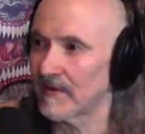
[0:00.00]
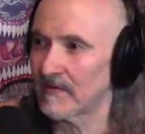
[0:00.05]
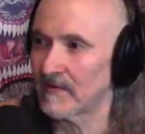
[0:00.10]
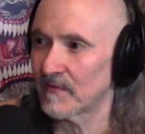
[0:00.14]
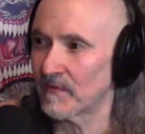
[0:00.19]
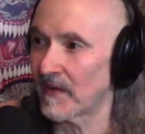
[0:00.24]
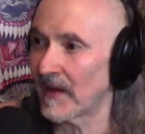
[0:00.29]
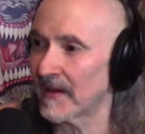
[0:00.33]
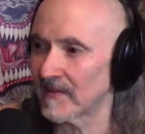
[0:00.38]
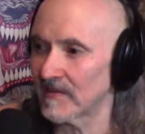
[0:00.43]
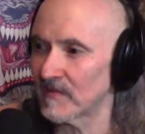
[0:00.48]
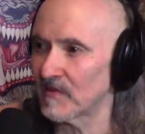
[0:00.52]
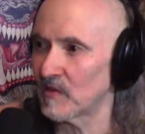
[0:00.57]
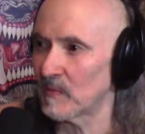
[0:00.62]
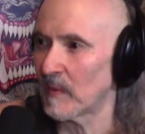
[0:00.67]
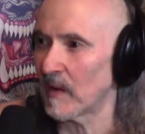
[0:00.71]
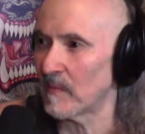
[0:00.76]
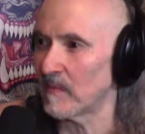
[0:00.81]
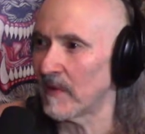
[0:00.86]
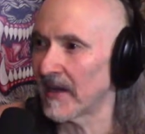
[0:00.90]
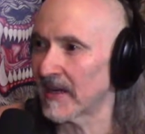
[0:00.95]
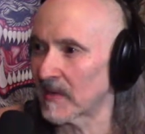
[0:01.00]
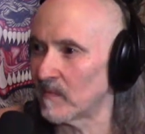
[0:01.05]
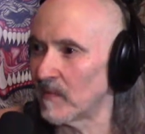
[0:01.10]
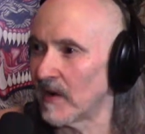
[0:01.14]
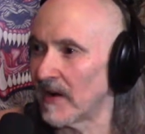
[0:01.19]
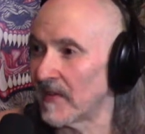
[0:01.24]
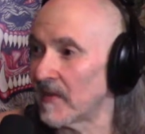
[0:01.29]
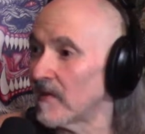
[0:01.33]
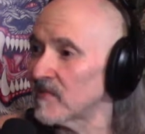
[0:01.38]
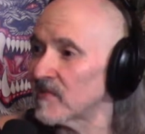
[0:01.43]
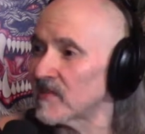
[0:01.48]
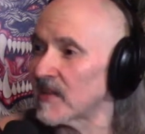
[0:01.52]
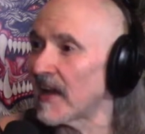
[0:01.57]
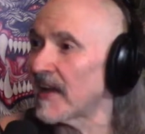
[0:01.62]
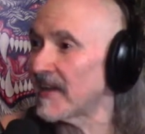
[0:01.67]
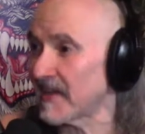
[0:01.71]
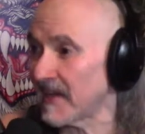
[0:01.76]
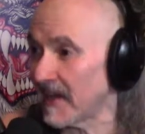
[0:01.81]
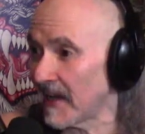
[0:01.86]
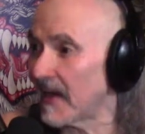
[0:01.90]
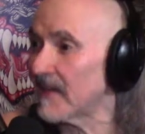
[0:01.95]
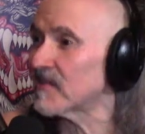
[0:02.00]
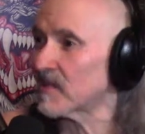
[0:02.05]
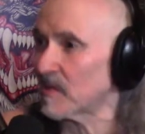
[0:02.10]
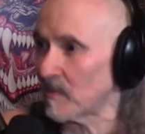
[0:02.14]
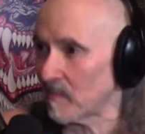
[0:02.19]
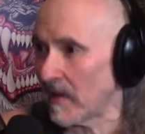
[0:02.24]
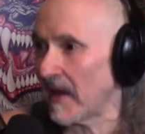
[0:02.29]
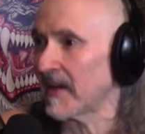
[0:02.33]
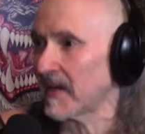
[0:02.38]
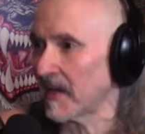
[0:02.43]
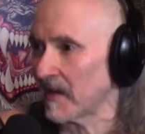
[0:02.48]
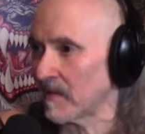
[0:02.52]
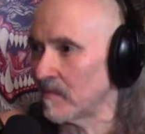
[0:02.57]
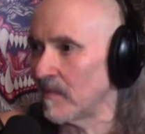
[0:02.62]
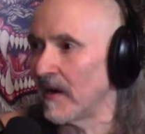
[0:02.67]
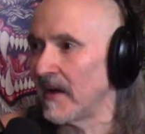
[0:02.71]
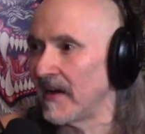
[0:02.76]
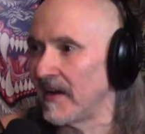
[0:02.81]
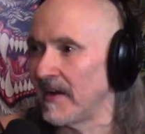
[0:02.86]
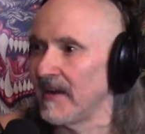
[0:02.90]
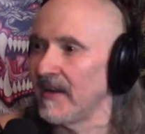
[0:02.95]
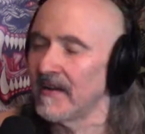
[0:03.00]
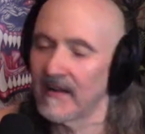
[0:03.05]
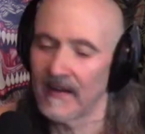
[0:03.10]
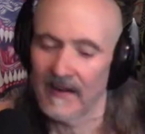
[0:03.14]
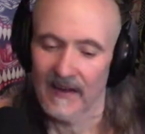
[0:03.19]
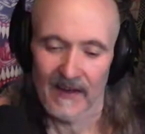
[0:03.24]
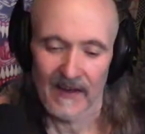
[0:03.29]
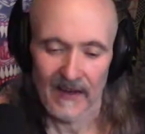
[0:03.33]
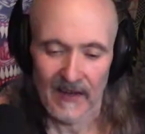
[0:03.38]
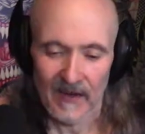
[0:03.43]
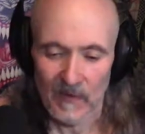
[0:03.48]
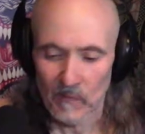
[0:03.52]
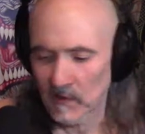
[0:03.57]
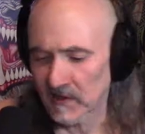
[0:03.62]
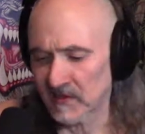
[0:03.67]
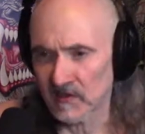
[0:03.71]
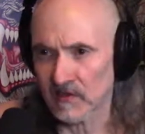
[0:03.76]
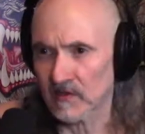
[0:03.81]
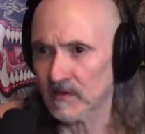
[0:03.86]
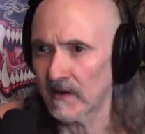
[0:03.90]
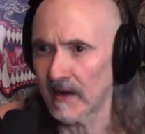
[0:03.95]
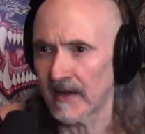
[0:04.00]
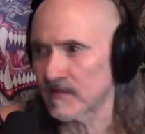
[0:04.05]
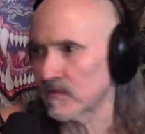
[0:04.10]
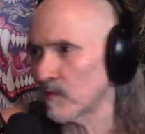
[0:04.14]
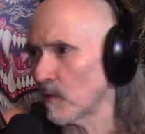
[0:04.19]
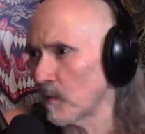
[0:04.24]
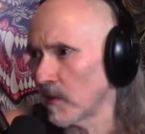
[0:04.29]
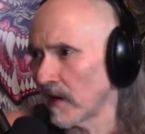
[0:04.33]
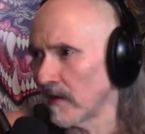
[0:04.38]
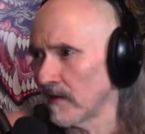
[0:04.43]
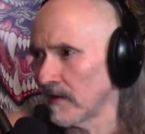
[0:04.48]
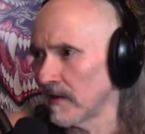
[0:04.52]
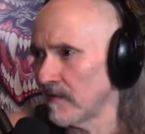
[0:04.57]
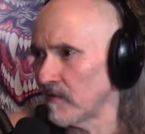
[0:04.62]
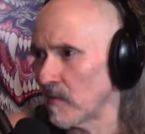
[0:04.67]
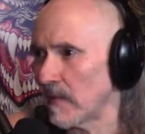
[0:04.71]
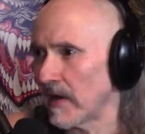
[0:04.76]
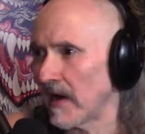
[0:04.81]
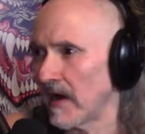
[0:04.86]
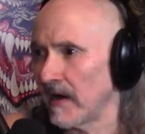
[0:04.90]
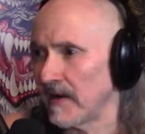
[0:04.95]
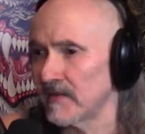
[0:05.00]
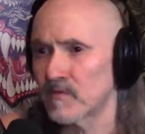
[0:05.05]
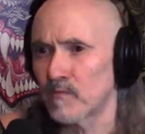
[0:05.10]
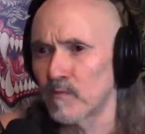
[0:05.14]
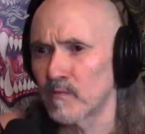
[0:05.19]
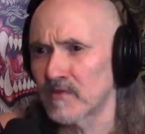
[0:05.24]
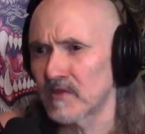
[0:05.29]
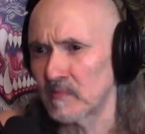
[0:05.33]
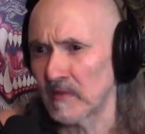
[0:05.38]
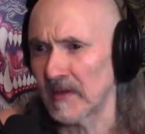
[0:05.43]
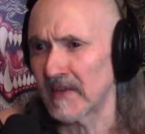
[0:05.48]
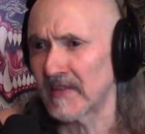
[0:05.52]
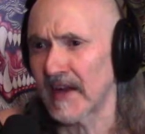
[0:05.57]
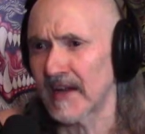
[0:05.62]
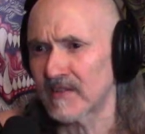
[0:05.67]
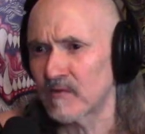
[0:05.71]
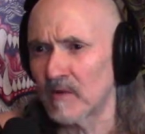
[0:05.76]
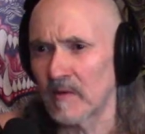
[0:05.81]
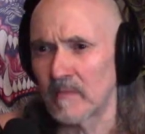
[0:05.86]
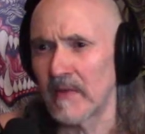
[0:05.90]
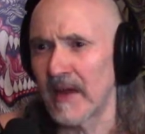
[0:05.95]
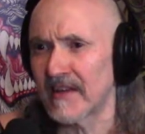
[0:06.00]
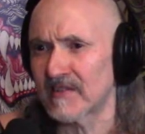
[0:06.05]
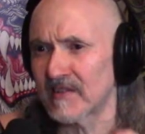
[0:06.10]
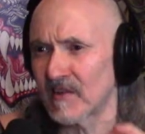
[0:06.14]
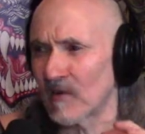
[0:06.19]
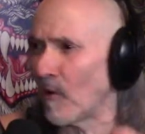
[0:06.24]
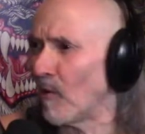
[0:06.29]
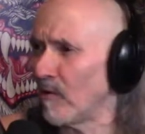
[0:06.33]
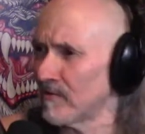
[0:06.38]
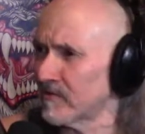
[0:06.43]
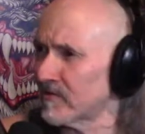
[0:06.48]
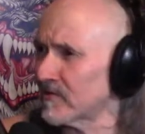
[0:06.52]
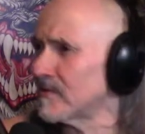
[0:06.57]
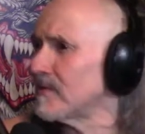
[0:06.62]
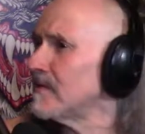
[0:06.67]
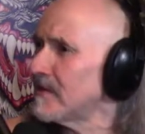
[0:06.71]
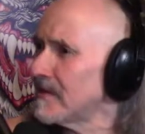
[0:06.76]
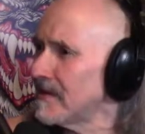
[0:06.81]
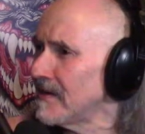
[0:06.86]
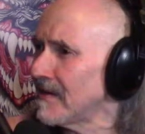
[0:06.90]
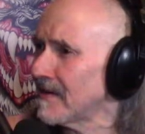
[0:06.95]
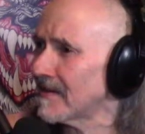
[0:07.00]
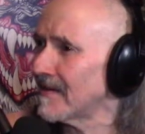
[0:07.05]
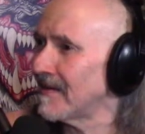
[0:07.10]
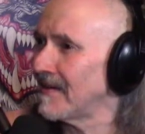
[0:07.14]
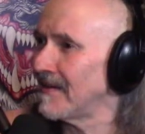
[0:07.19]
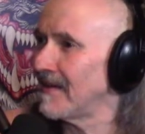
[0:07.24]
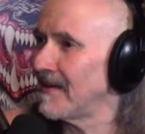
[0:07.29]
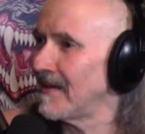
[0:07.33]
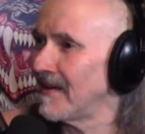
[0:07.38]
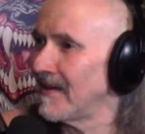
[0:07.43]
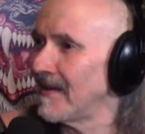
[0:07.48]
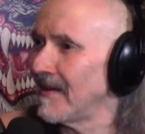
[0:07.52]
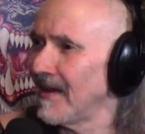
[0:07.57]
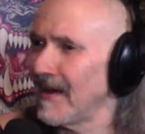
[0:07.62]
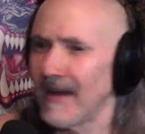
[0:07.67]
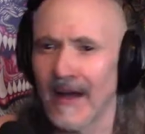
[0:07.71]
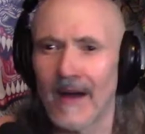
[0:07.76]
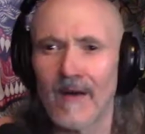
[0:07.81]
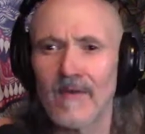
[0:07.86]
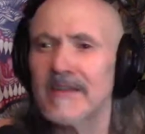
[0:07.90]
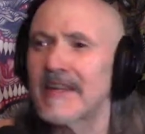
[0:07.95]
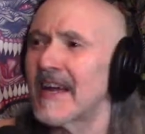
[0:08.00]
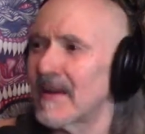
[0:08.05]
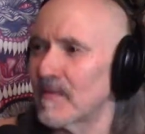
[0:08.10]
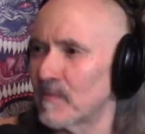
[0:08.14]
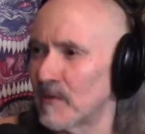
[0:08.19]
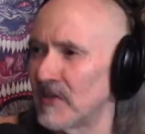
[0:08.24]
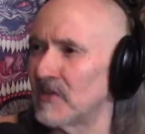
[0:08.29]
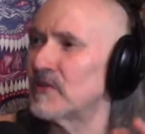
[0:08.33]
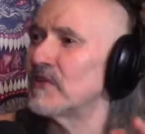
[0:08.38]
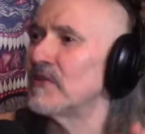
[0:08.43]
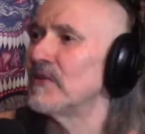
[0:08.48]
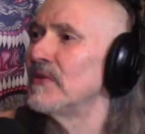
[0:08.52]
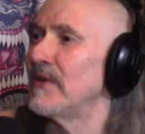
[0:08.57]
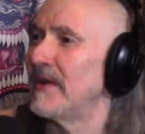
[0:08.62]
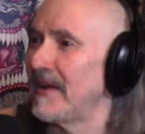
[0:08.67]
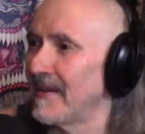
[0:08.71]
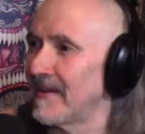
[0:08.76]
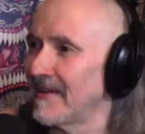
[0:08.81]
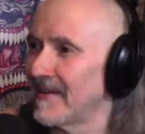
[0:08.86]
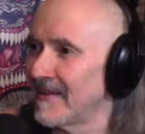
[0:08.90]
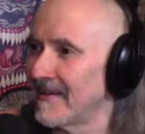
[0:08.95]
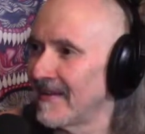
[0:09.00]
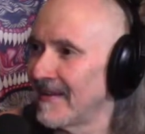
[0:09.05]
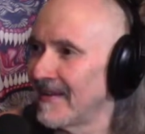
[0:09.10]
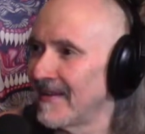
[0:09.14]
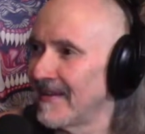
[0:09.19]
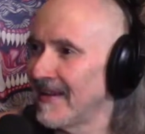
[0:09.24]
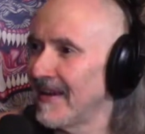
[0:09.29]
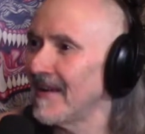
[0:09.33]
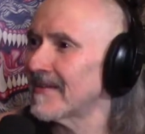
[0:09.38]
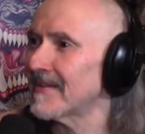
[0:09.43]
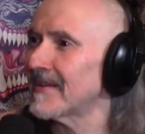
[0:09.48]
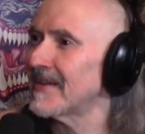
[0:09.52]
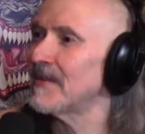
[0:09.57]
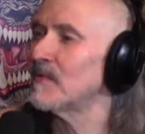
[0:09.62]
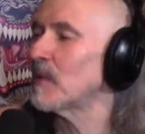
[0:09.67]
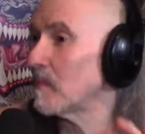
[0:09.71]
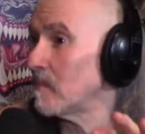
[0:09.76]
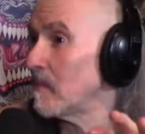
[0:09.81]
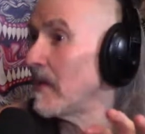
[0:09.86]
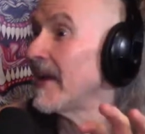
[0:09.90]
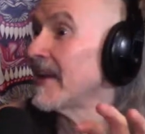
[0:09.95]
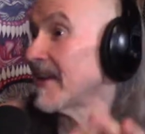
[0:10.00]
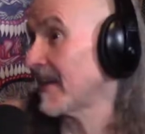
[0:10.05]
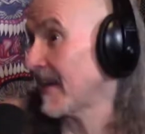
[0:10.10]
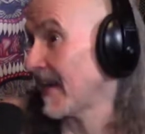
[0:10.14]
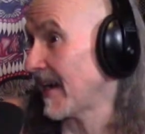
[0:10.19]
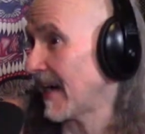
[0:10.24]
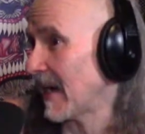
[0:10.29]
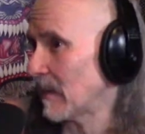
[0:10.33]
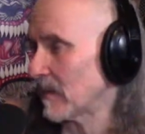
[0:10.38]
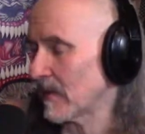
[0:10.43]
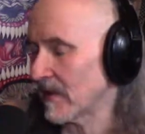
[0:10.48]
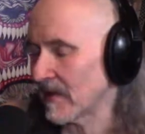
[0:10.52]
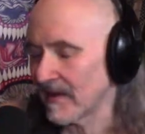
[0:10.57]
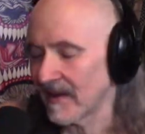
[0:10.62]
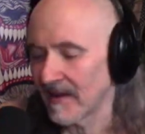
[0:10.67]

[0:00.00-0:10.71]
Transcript: Vegas is about, making money. They'll say yeah. yes to making money. Yeah. Which is great. It's what we all love about it. But, to yeah, me, that's absolutely. what makes it old school here. Yeah. How can we do it? Yeah. How can we make it happen?